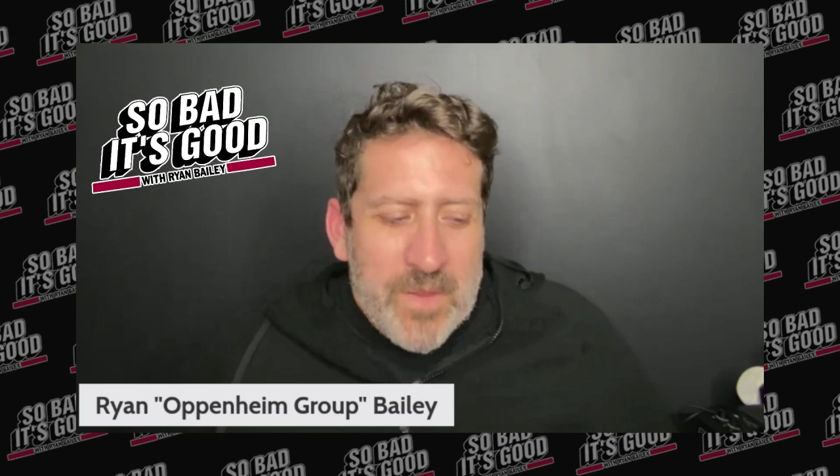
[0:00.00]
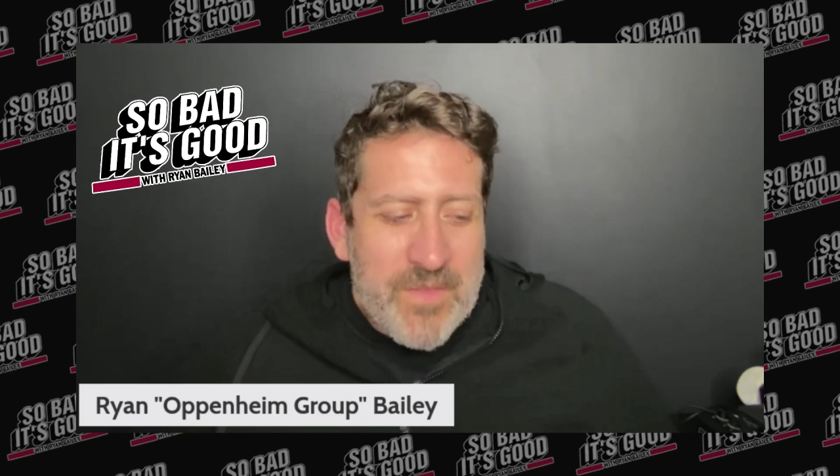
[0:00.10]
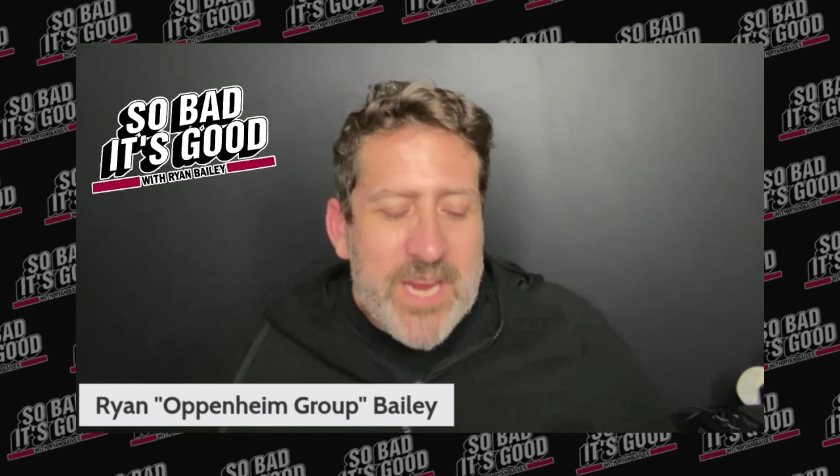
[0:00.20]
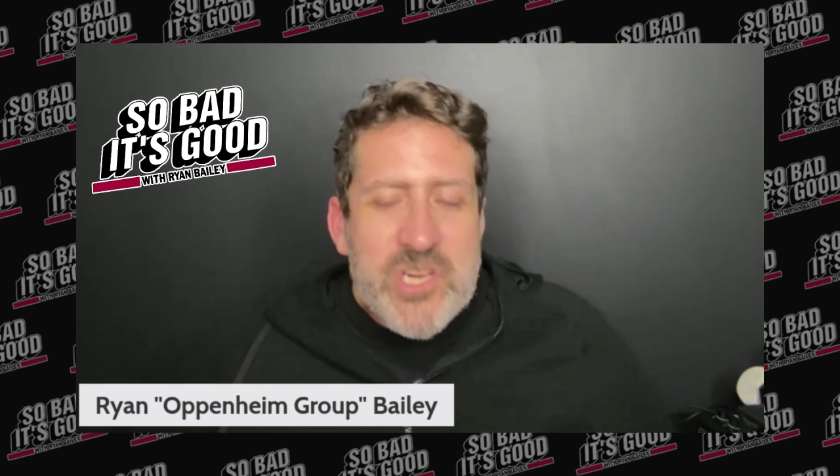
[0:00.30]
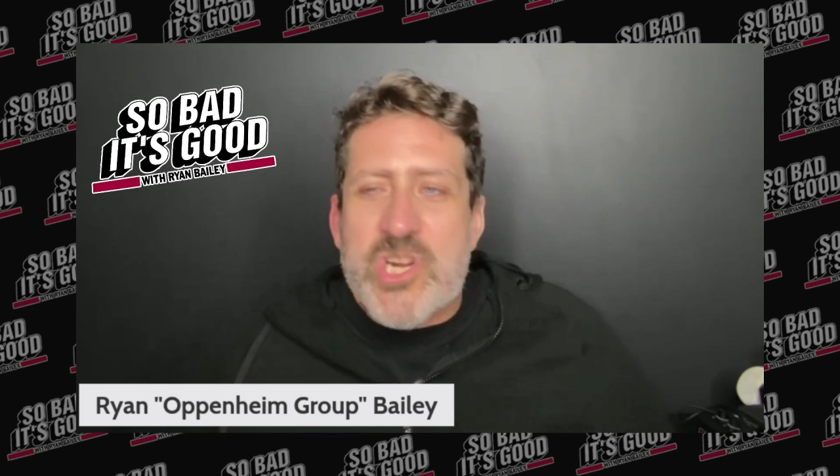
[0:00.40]

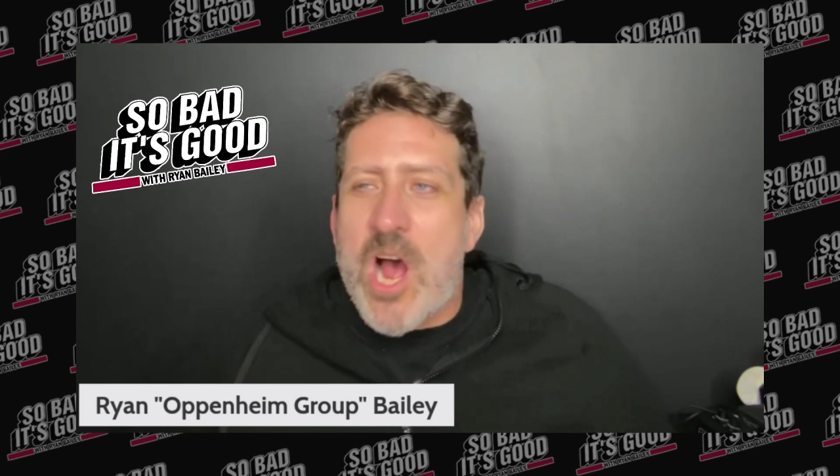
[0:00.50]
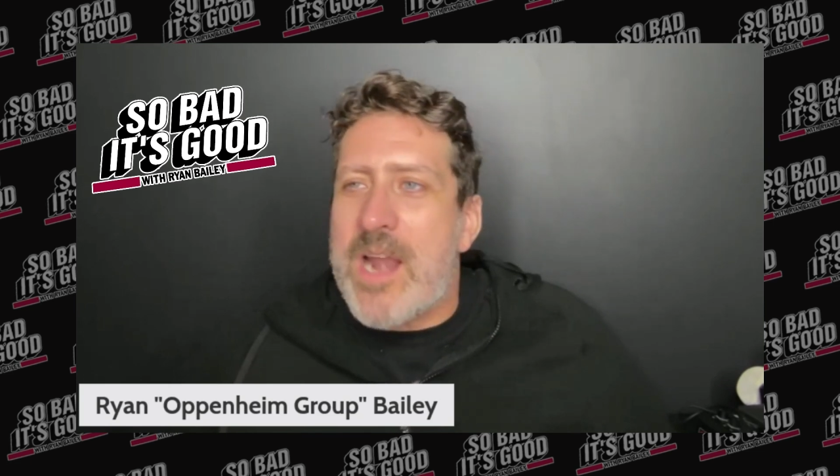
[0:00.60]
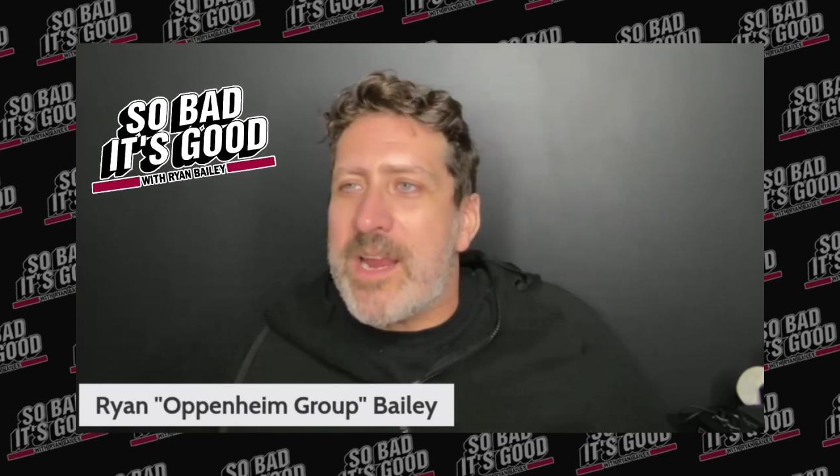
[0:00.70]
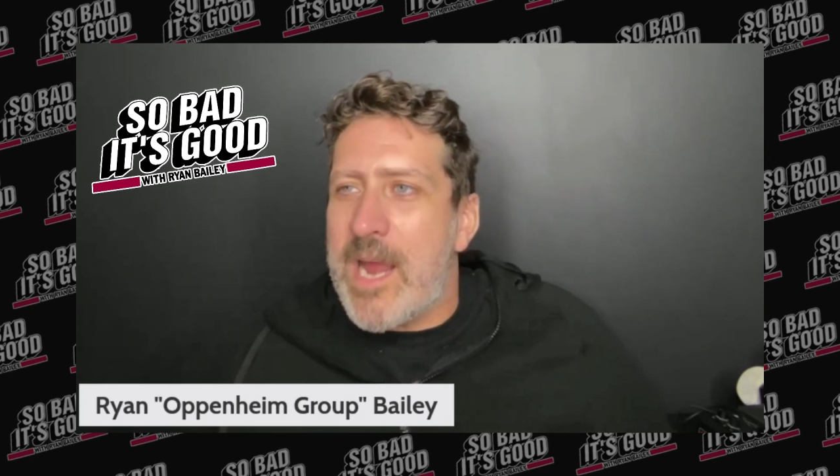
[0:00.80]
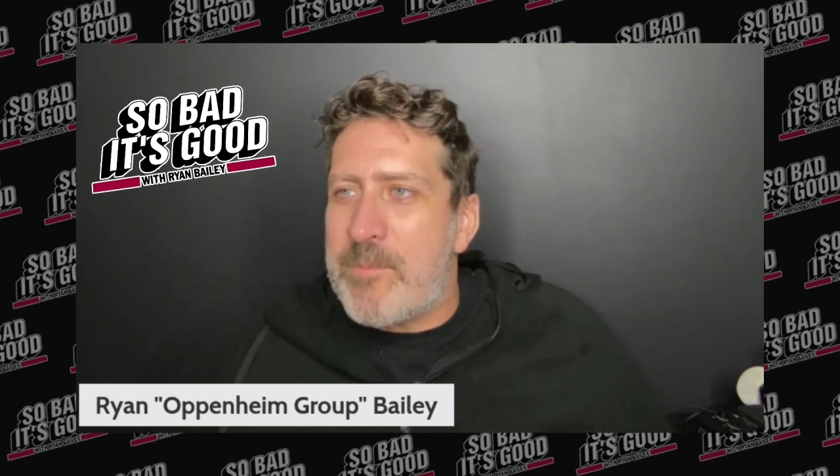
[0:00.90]
they
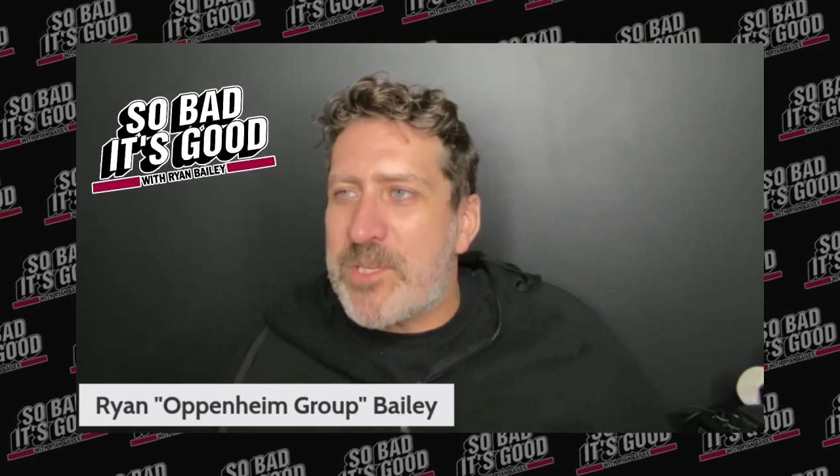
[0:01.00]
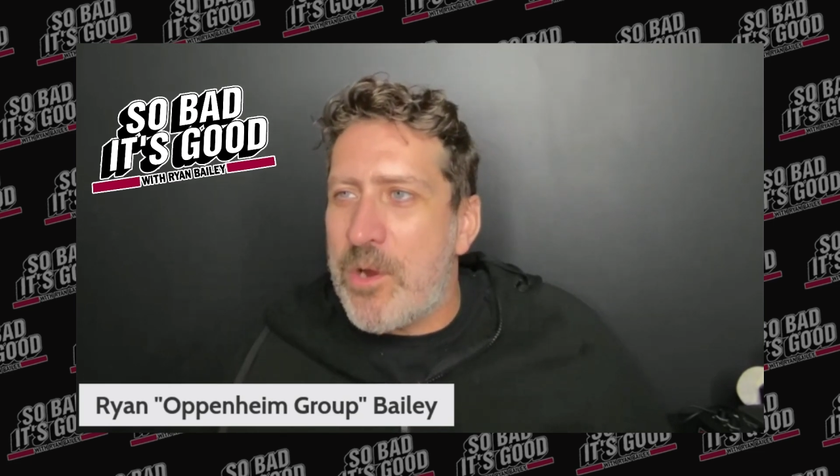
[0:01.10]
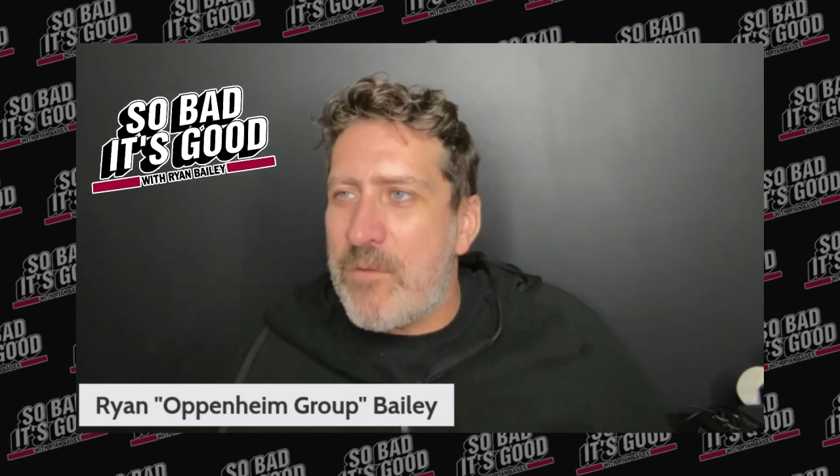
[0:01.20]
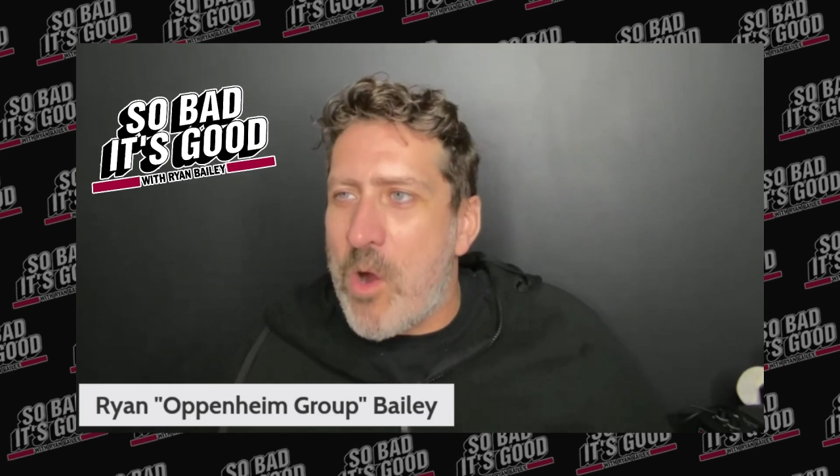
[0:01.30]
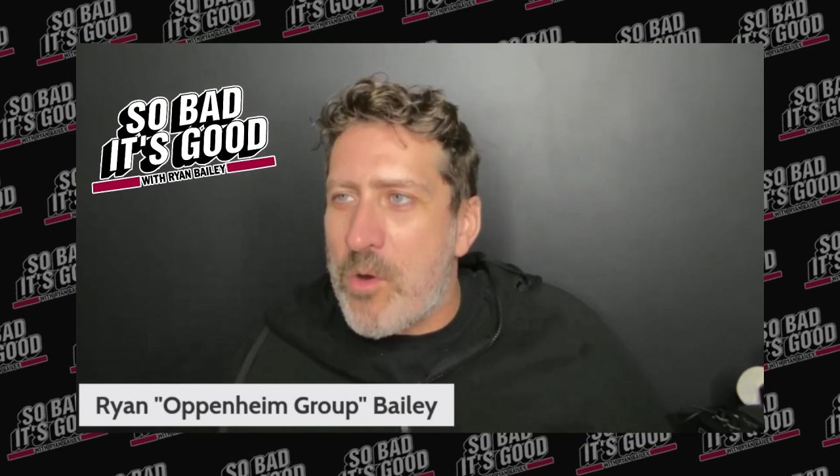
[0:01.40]
shot an
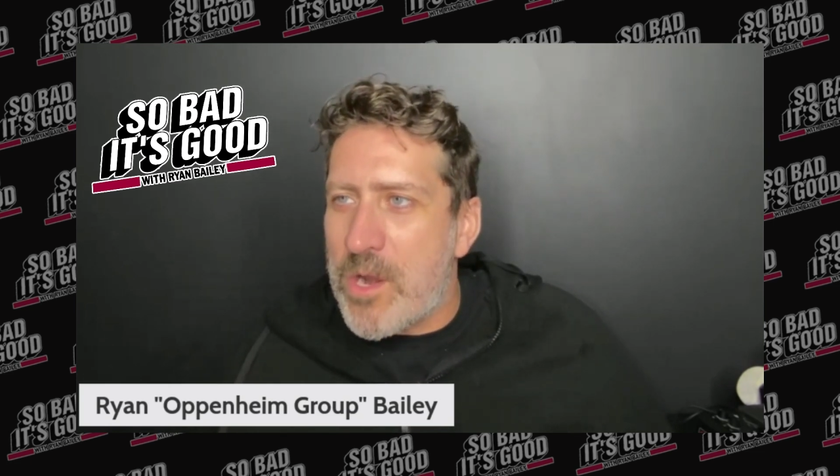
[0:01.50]
episode of Hogan